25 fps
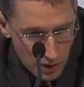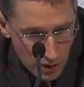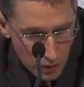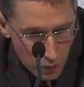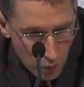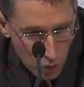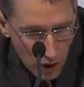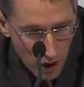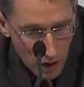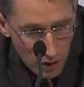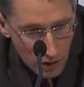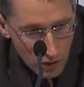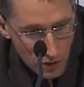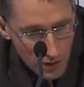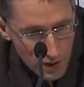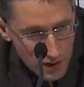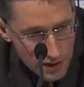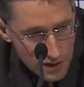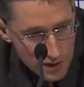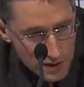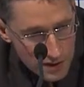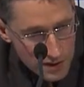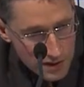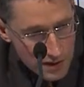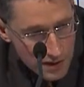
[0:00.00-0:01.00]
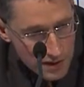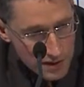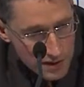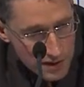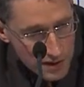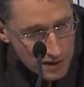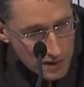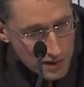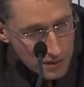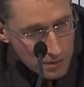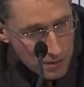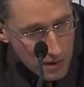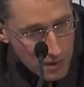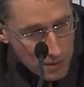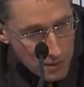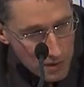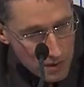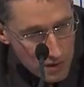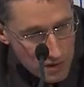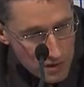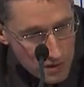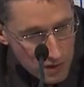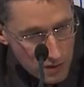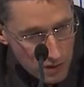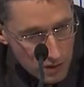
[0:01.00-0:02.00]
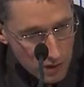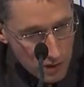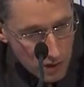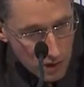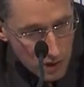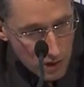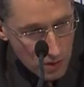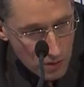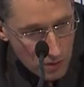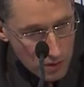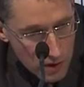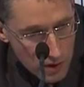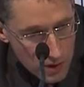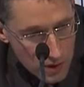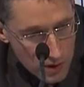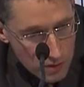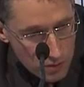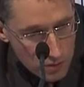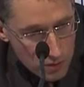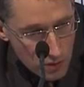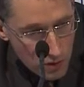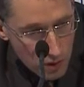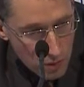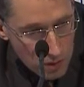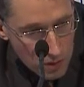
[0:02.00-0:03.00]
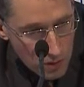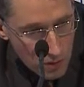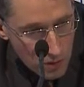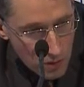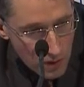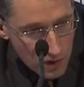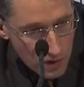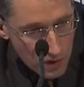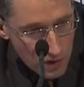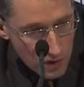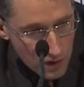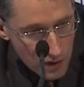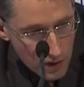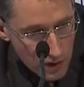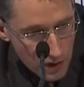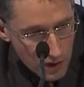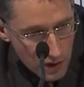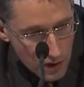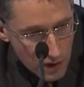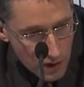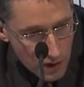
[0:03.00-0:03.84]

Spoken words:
Well, queen d6, I think maybe there's an immediate problem with knight